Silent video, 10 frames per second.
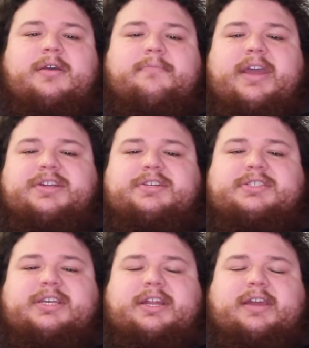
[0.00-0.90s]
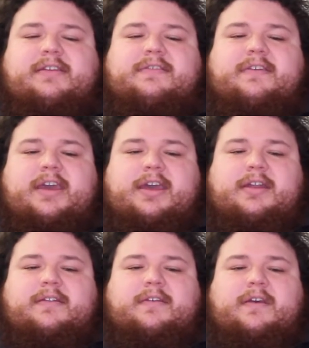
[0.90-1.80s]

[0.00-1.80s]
major cities. And